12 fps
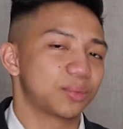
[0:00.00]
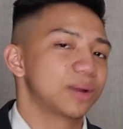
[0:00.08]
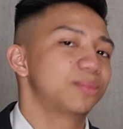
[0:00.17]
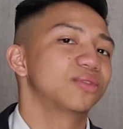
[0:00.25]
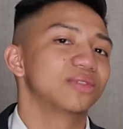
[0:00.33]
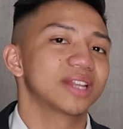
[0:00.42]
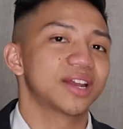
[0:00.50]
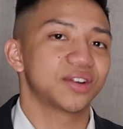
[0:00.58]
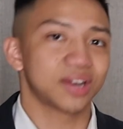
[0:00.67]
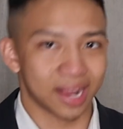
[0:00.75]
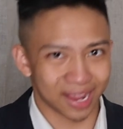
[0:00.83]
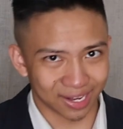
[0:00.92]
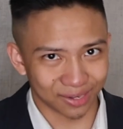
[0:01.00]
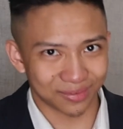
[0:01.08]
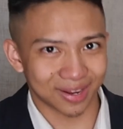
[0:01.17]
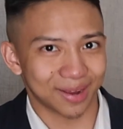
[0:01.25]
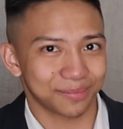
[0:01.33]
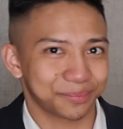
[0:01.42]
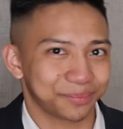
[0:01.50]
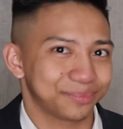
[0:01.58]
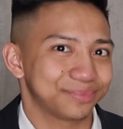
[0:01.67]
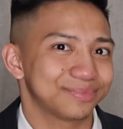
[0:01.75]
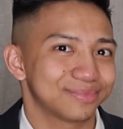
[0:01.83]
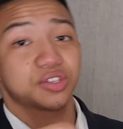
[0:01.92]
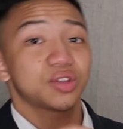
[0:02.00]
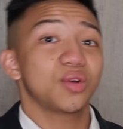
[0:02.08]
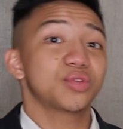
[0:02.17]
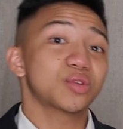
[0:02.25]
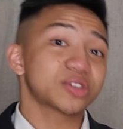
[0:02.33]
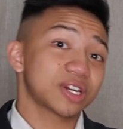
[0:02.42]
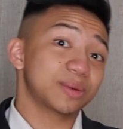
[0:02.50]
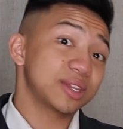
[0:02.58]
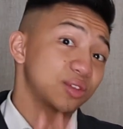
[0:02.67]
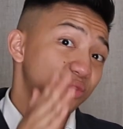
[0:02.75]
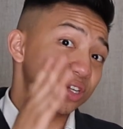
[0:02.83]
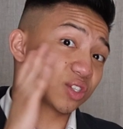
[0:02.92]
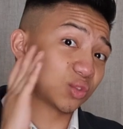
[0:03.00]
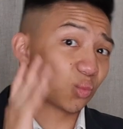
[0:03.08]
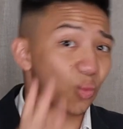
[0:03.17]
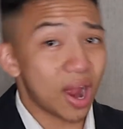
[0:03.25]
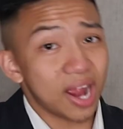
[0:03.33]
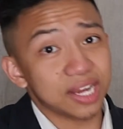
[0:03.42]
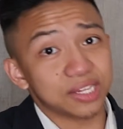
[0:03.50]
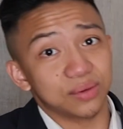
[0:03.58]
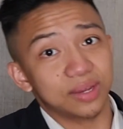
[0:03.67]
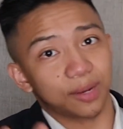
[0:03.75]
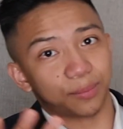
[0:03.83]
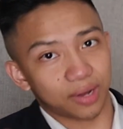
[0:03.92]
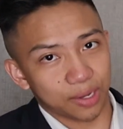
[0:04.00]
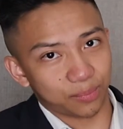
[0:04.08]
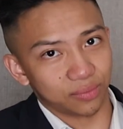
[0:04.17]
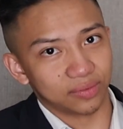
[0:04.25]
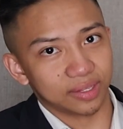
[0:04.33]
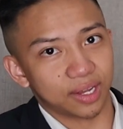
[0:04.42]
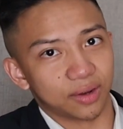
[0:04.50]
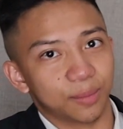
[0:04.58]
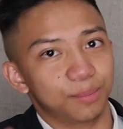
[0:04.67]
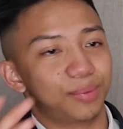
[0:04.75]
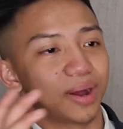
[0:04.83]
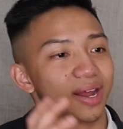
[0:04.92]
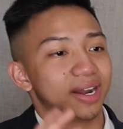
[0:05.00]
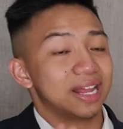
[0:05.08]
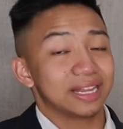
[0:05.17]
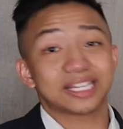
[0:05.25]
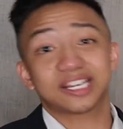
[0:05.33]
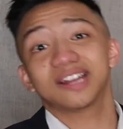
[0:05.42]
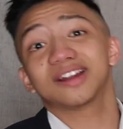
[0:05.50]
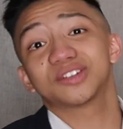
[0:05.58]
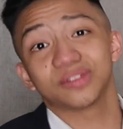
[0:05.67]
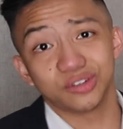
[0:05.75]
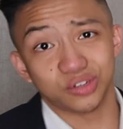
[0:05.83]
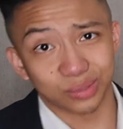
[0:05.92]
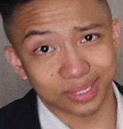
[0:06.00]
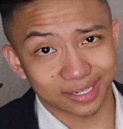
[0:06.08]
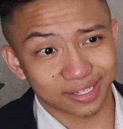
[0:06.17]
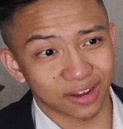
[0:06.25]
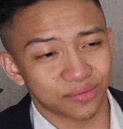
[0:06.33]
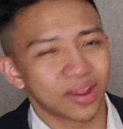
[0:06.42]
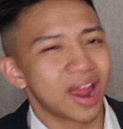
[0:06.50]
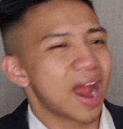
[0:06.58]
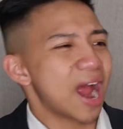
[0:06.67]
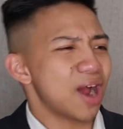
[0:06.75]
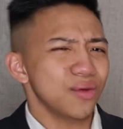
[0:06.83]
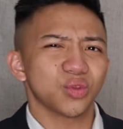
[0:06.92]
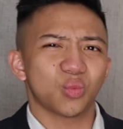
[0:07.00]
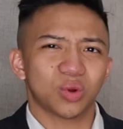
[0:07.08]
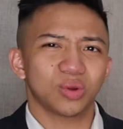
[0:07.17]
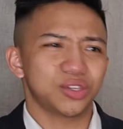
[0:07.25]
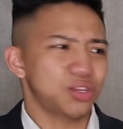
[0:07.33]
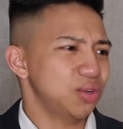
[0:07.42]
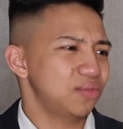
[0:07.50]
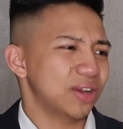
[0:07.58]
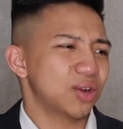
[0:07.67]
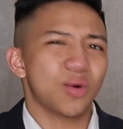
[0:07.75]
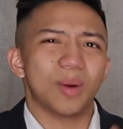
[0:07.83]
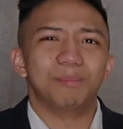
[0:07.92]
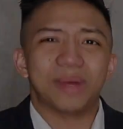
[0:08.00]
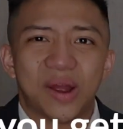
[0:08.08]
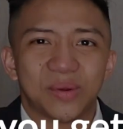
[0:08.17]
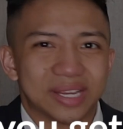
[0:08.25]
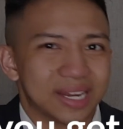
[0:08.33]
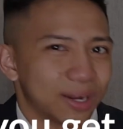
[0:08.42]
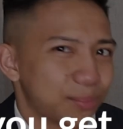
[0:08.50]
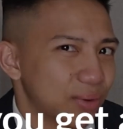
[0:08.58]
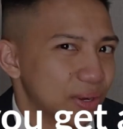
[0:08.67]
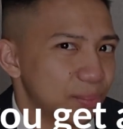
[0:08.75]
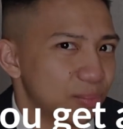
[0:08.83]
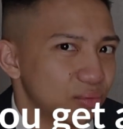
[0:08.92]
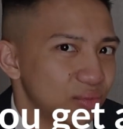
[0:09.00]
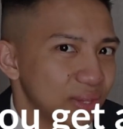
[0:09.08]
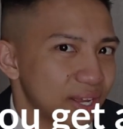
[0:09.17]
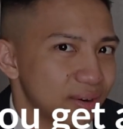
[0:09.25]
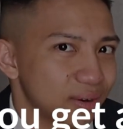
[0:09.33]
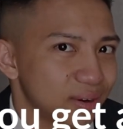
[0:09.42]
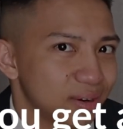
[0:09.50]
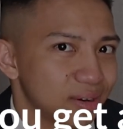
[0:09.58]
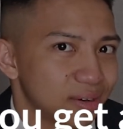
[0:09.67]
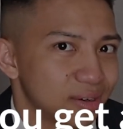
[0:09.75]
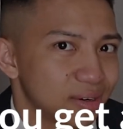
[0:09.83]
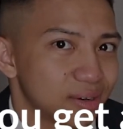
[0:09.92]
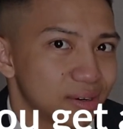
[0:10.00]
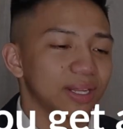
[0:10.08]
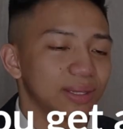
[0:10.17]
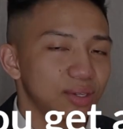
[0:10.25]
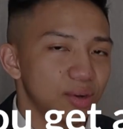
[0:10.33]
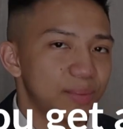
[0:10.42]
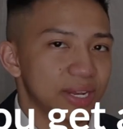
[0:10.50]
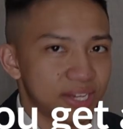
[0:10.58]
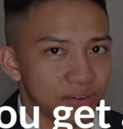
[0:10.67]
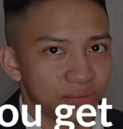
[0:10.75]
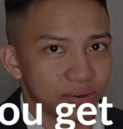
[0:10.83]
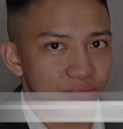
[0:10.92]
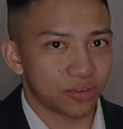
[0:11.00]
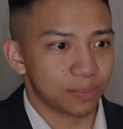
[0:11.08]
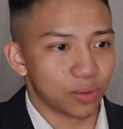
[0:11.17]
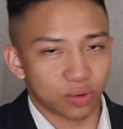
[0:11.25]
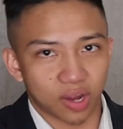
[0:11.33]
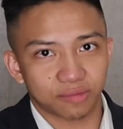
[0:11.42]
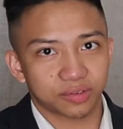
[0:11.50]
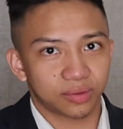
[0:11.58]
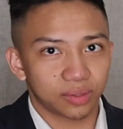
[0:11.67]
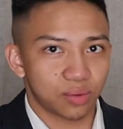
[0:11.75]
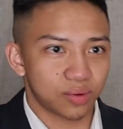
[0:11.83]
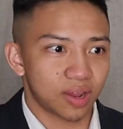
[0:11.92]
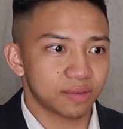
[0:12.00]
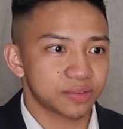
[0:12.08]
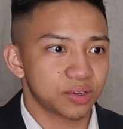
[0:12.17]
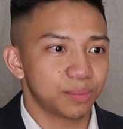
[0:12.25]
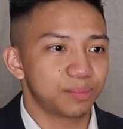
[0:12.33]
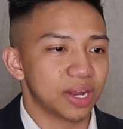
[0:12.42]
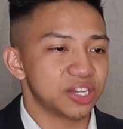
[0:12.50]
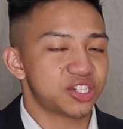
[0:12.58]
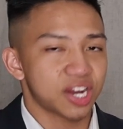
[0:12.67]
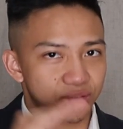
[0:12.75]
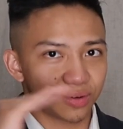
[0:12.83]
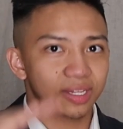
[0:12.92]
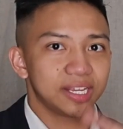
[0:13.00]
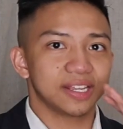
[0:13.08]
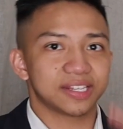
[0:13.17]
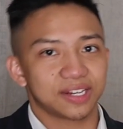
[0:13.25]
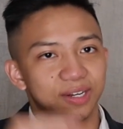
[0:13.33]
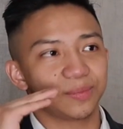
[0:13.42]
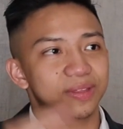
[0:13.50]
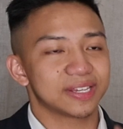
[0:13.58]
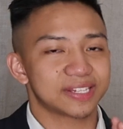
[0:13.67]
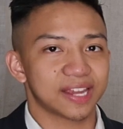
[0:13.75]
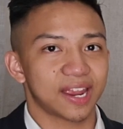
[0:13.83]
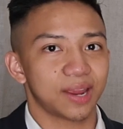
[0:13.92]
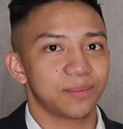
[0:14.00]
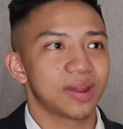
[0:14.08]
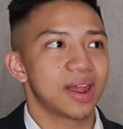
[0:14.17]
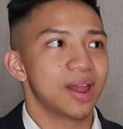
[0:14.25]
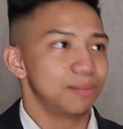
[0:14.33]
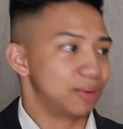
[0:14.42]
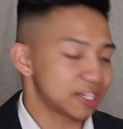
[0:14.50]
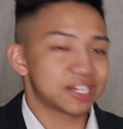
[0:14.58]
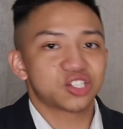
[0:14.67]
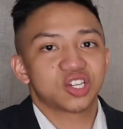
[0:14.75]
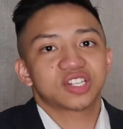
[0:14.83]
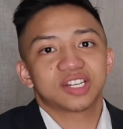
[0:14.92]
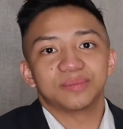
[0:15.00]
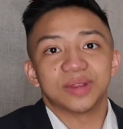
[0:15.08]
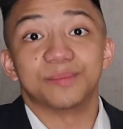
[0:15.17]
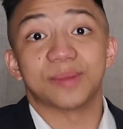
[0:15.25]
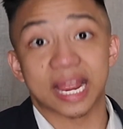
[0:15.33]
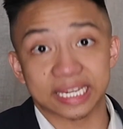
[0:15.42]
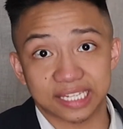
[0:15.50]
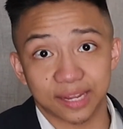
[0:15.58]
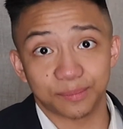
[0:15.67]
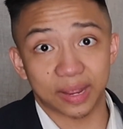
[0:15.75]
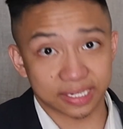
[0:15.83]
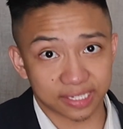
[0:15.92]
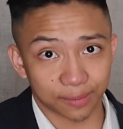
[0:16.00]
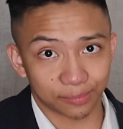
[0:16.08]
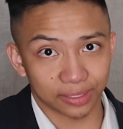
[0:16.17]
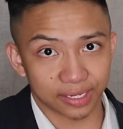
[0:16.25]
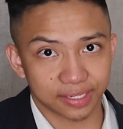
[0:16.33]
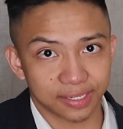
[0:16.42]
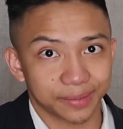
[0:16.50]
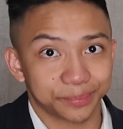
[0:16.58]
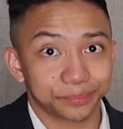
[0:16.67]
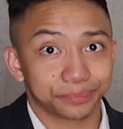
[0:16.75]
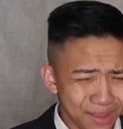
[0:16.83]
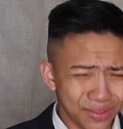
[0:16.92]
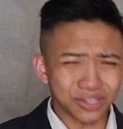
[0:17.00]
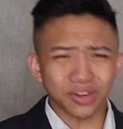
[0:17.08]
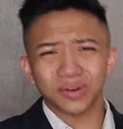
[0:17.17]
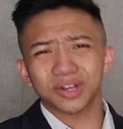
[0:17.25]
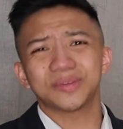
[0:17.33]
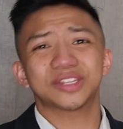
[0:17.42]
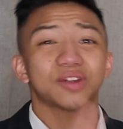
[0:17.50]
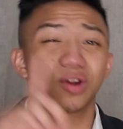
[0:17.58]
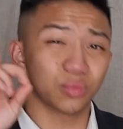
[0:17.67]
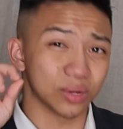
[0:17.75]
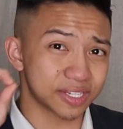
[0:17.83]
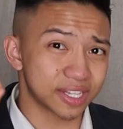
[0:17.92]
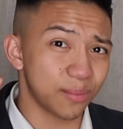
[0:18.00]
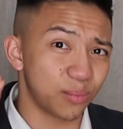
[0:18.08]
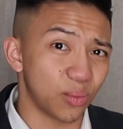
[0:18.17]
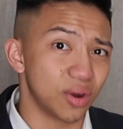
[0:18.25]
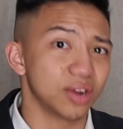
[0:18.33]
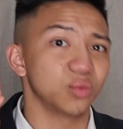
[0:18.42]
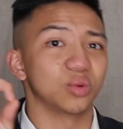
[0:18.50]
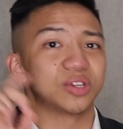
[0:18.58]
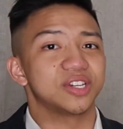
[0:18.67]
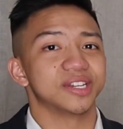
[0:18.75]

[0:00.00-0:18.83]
pre-approval letter ahead of time. So those are going to be the reasons why you get a pre-approval letter, but let's get on to the juicy stuff. How in the world do you even go about getting a pre-approval letter? It might look a little bit different from loan officer to loan officer, but generally it's going to be the same. This is just going to be my step-by-step list. And that's all going to be started with step 1, which